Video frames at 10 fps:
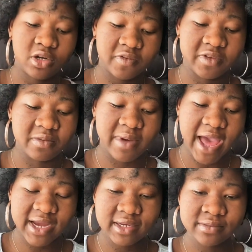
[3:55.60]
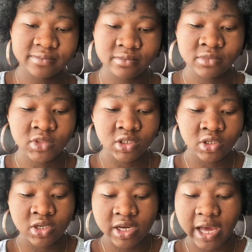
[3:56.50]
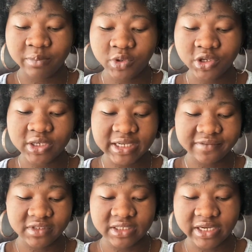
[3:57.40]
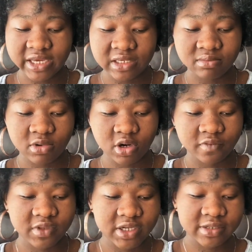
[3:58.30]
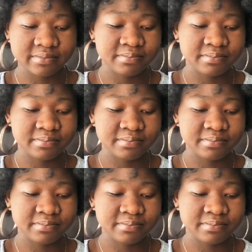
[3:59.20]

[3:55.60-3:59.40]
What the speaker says: for the bag. I'm gonna leave the name of the